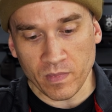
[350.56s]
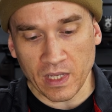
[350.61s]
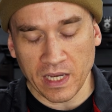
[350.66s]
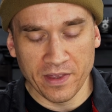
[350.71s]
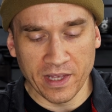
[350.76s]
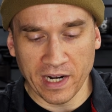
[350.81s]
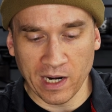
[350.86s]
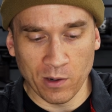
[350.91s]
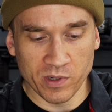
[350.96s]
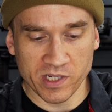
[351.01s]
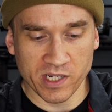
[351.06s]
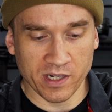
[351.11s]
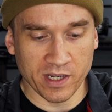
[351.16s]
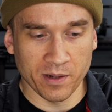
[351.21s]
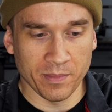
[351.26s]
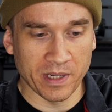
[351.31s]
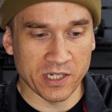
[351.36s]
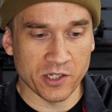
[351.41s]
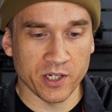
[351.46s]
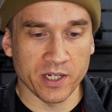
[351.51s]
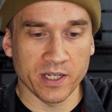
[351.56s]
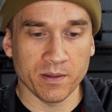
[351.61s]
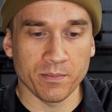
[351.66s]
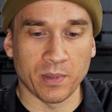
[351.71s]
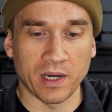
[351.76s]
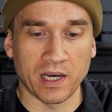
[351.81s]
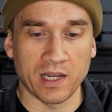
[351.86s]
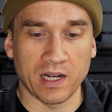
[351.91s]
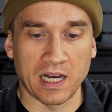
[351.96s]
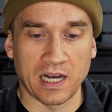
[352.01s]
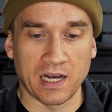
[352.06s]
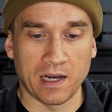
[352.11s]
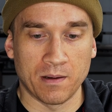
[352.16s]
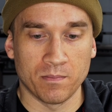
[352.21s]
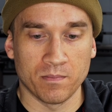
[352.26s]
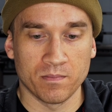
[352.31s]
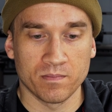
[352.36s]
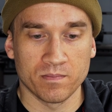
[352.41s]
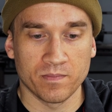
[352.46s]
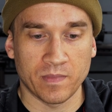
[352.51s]
And then I wasn't going to mention it, but
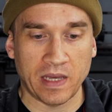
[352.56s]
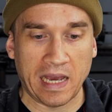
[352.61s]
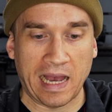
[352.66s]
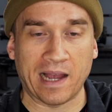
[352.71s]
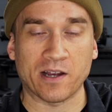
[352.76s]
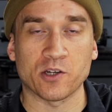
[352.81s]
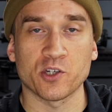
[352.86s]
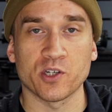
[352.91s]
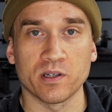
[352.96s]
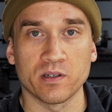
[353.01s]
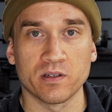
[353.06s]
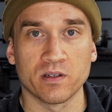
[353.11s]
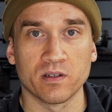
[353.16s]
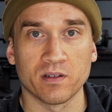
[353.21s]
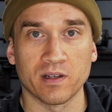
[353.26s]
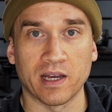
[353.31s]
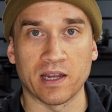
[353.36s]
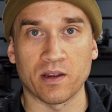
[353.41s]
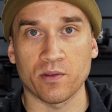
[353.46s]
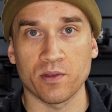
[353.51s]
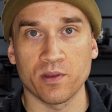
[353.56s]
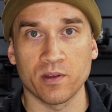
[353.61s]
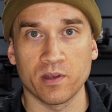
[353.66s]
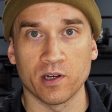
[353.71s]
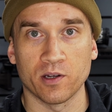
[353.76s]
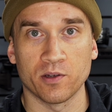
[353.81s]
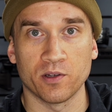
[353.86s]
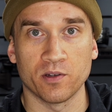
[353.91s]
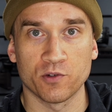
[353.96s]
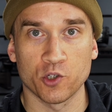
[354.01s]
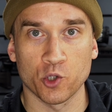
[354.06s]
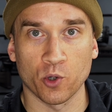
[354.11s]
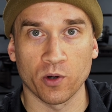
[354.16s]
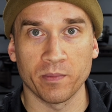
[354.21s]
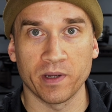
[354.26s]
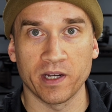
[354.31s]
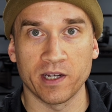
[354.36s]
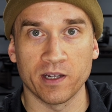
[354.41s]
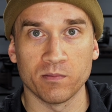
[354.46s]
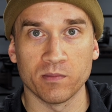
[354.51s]
action length, you have short,
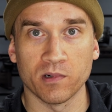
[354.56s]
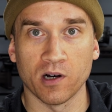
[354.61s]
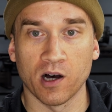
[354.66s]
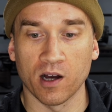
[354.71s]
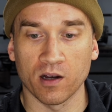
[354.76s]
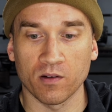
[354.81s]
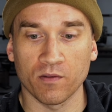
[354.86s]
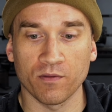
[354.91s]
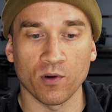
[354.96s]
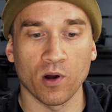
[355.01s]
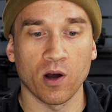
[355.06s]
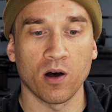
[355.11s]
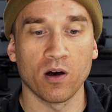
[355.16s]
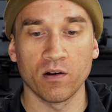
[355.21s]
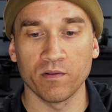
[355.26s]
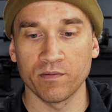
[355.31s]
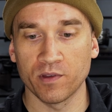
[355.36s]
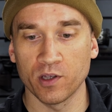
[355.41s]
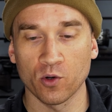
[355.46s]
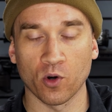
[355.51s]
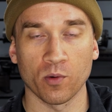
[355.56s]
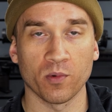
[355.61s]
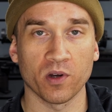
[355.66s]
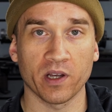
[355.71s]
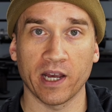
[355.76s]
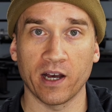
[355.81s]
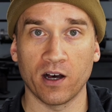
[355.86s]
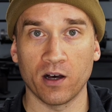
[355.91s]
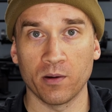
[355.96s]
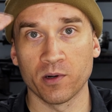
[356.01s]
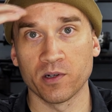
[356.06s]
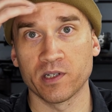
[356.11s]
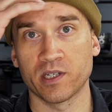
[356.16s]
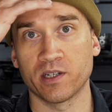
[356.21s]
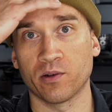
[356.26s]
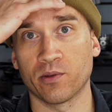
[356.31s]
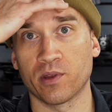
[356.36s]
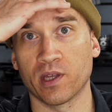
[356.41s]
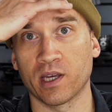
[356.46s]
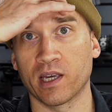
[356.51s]
medium, long for all of the normal calibers that
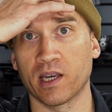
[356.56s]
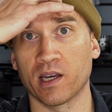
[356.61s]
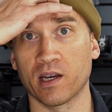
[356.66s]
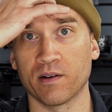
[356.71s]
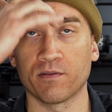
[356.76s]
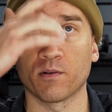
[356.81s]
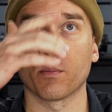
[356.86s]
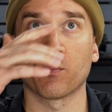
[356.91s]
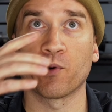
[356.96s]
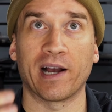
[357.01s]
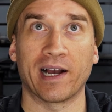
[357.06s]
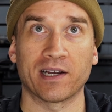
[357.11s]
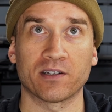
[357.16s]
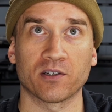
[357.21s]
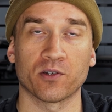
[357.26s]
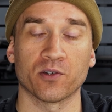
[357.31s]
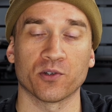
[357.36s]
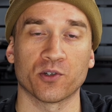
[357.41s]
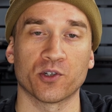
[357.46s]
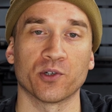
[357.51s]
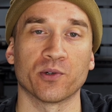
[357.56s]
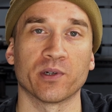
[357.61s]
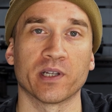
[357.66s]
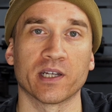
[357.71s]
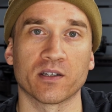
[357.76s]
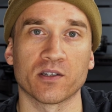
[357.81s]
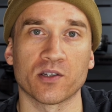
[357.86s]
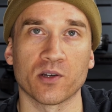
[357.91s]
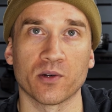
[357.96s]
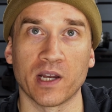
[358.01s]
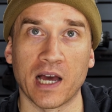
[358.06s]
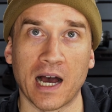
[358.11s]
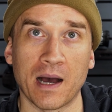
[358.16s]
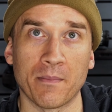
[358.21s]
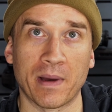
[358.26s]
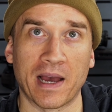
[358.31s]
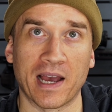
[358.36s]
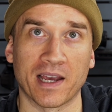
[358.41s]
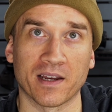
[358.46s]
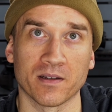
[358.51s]
you're thinking of for practical shooting, so not
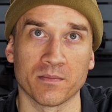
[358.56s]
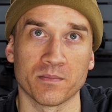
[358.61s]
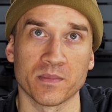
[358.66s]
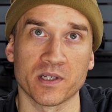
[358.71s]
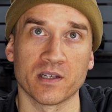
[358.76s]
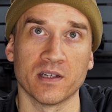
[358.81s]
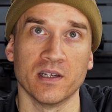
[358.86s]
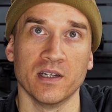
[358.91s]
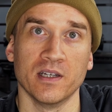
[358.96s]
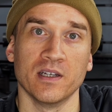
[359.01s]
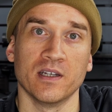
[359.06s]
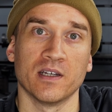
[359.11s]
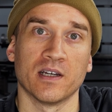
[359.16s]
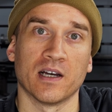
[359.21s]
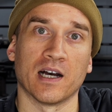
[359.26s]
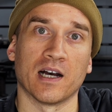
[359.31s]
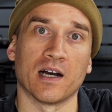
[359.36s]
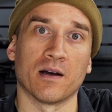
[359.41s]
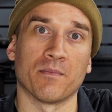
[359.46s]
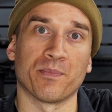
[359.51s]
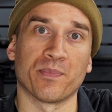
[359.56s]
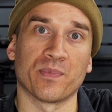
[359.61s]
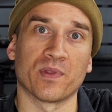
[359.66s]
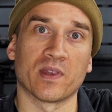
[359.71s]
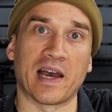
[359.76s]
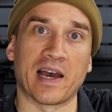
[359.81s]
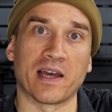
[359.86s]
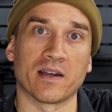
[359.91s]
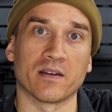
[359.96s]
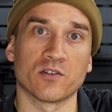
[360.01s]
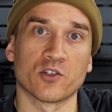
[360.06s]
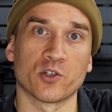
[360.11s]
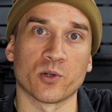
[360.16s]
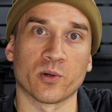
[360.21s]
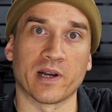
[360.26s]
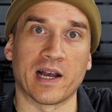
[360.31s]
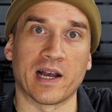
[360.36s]
magnums. That short